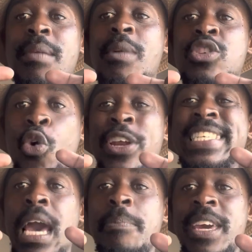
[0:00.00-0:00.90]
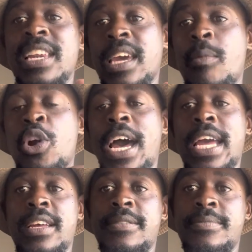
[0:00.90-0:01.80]
are scored tap in,
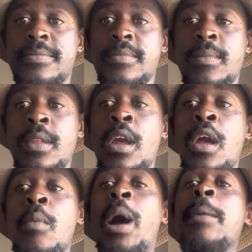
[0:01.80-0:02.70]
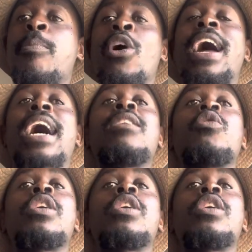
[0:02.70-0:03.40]
Gabonag by bowler.